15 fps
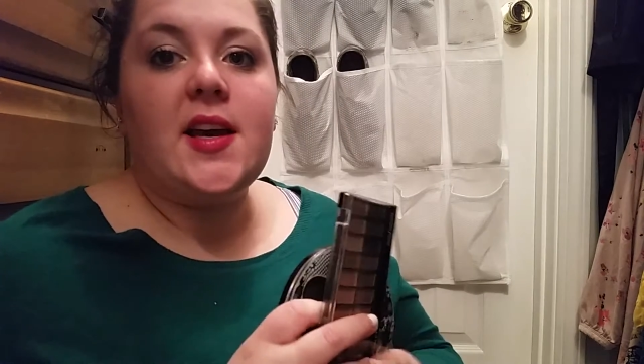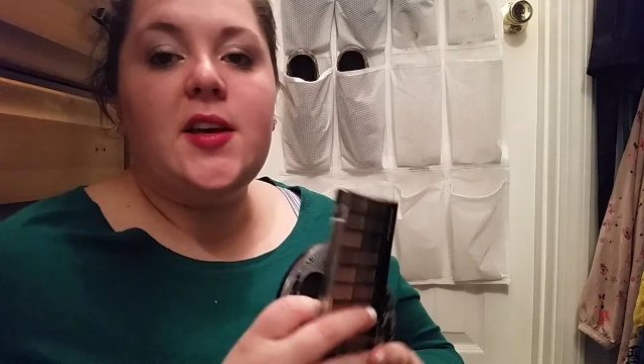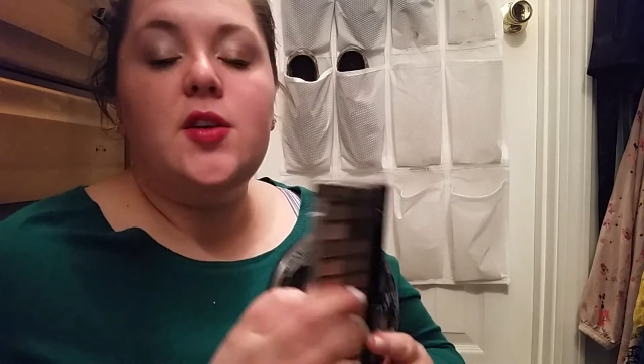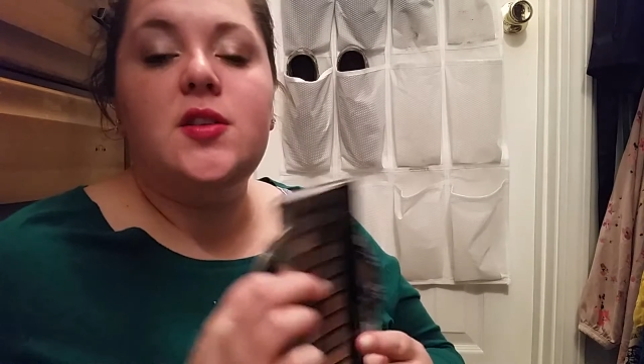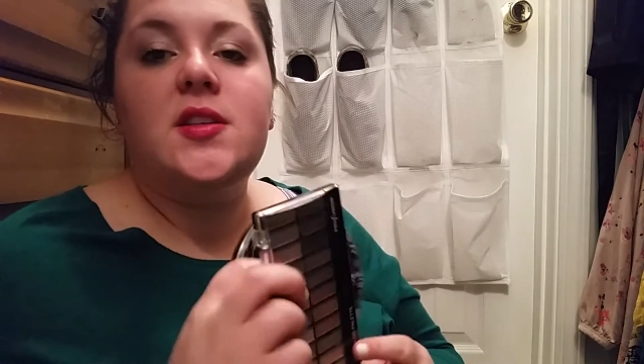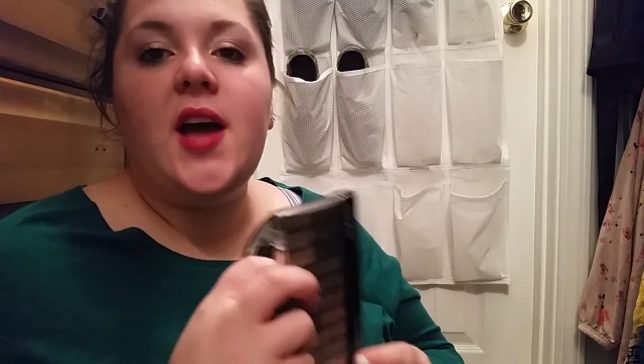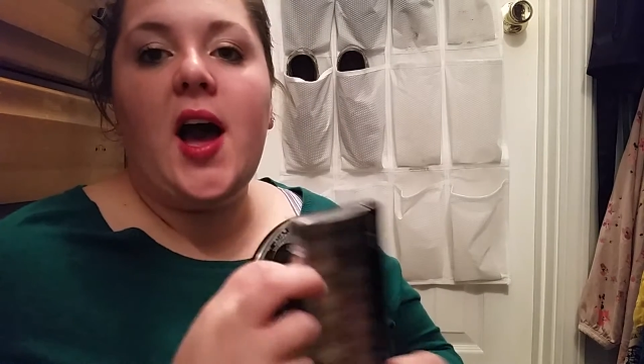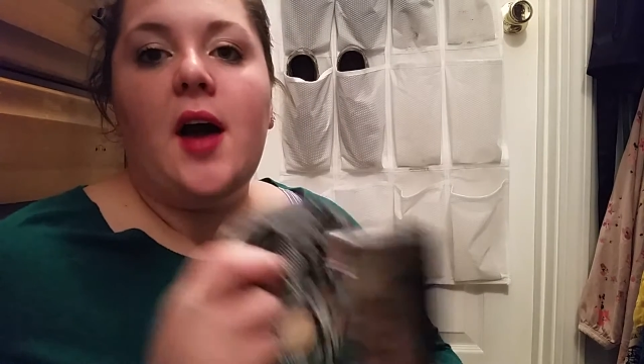I
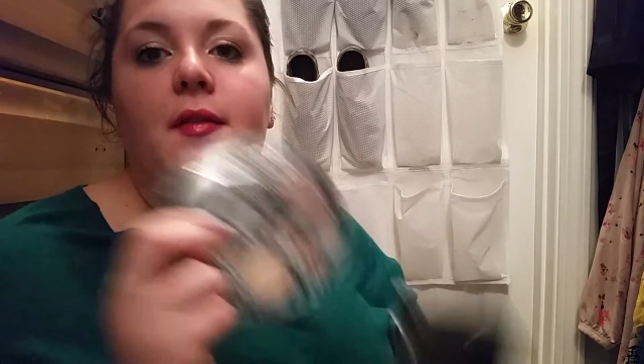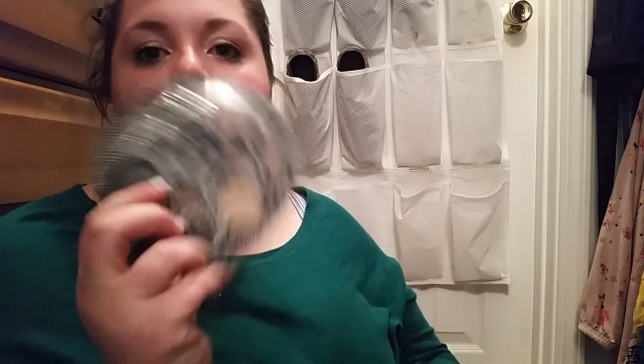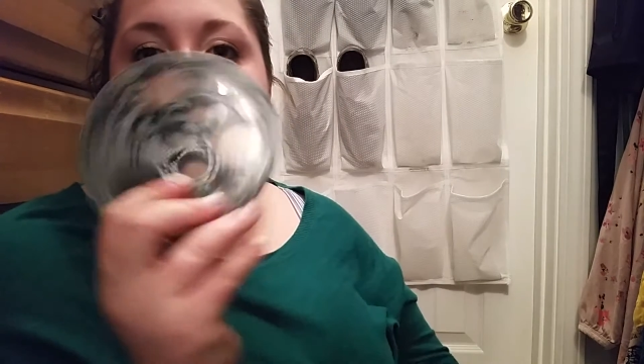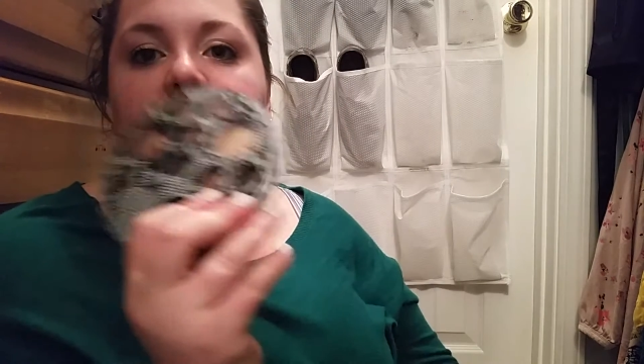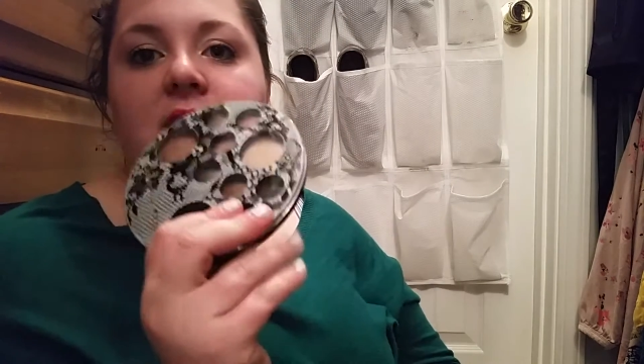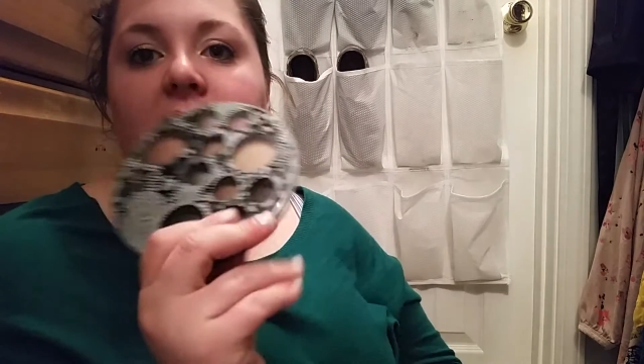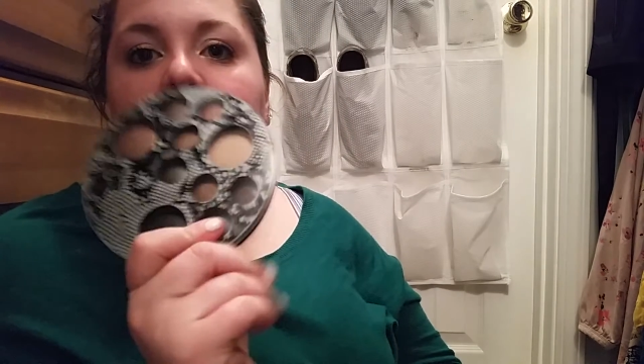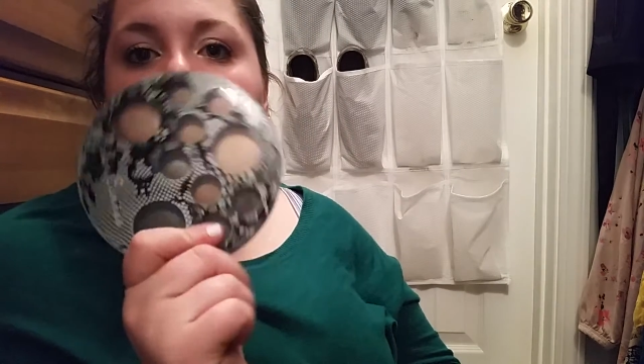used to have a
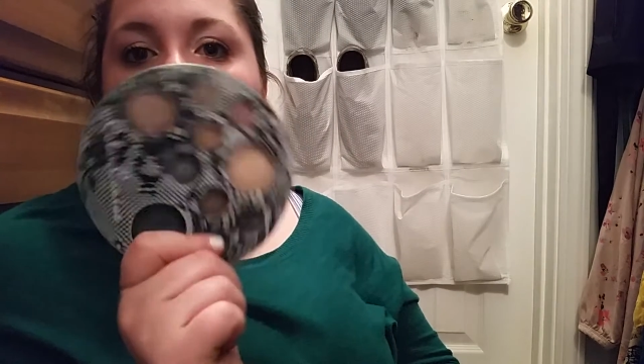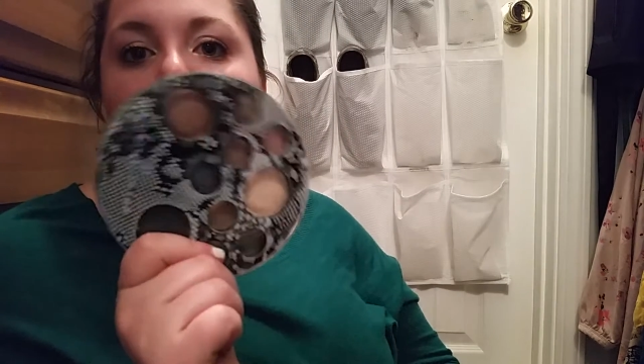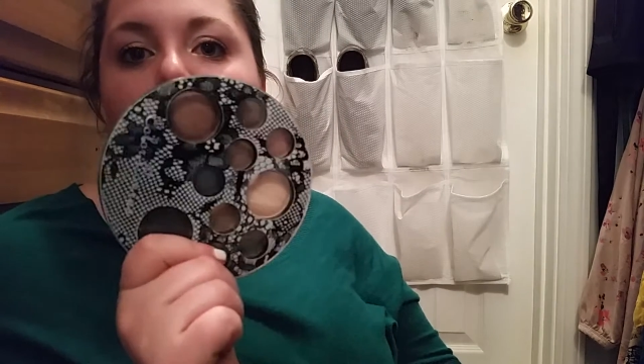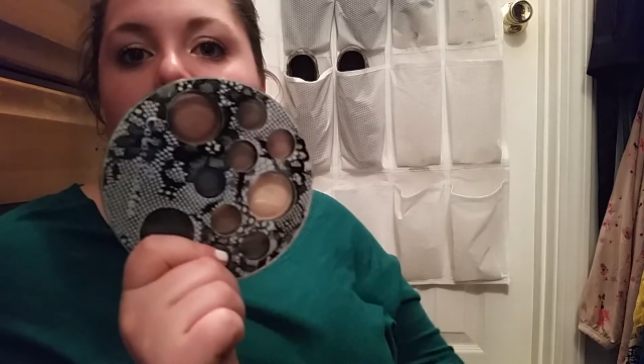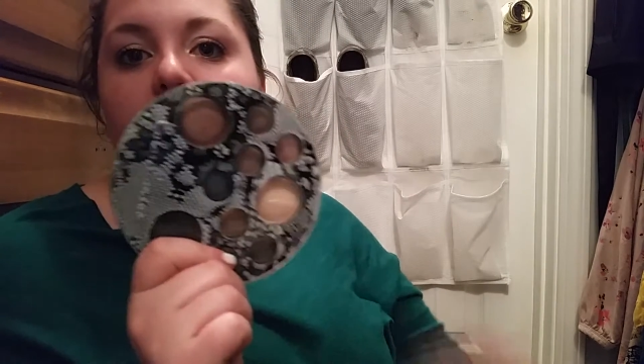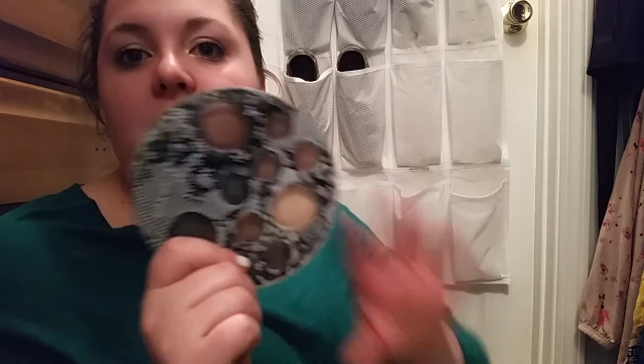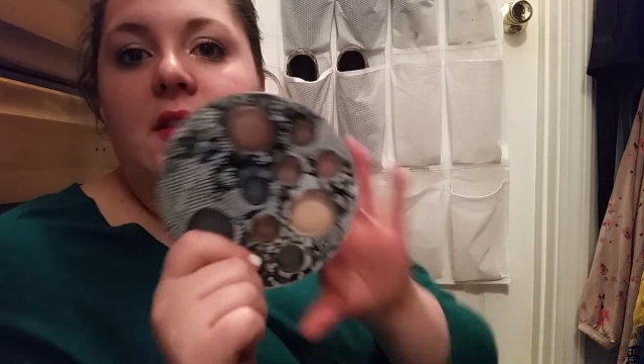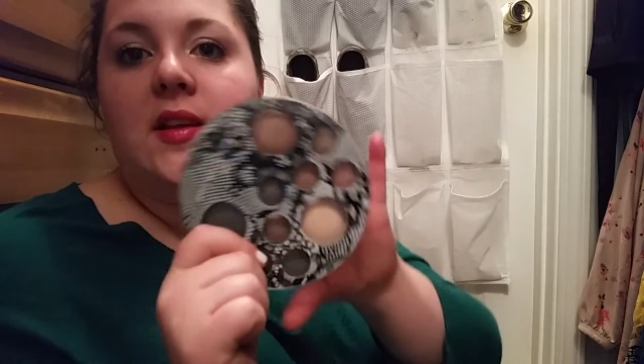second
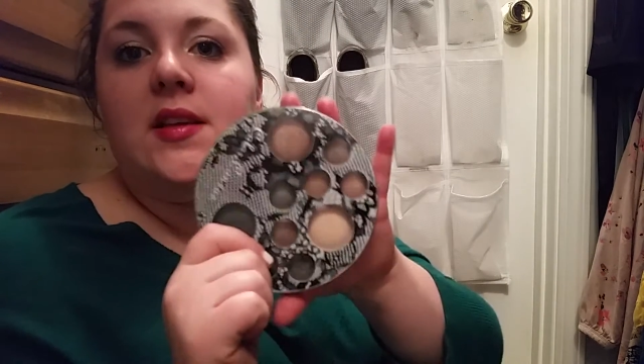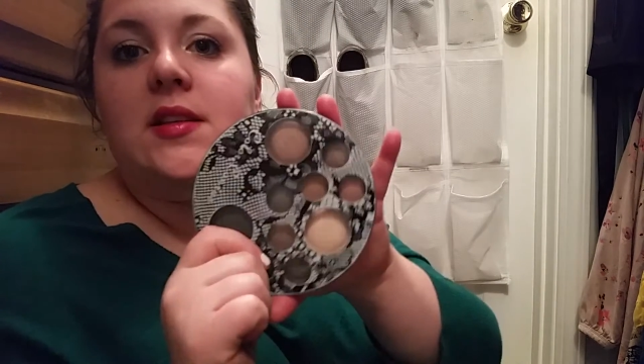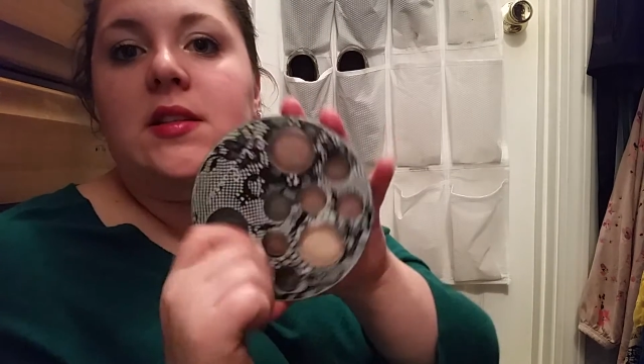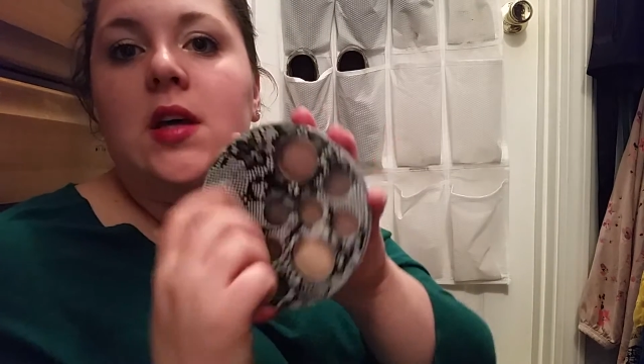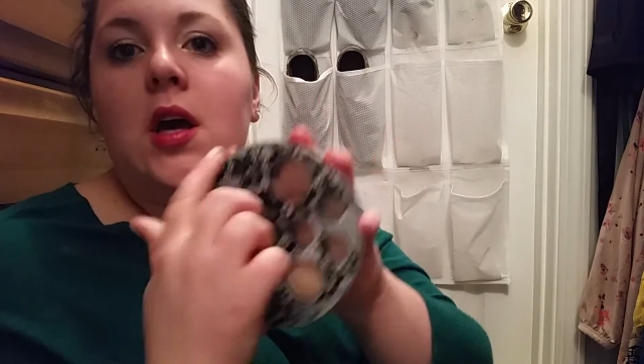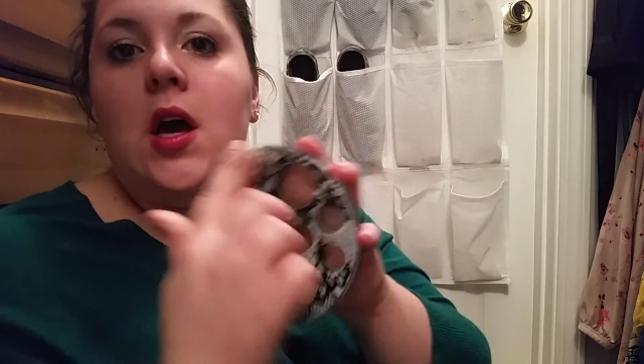one of these